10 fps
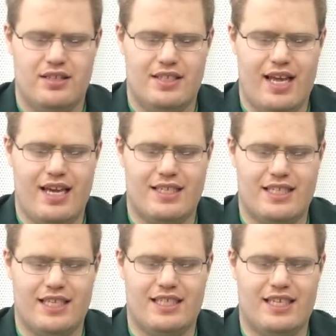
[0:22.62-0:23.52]
Today is
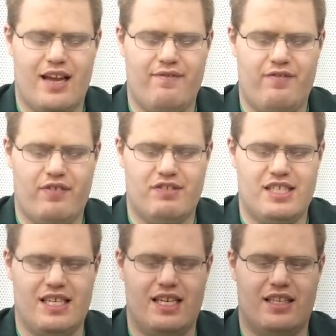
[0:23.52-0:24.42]

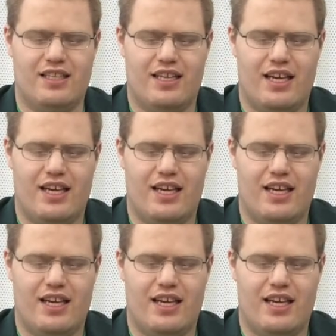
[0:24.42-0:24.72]
6:10:15.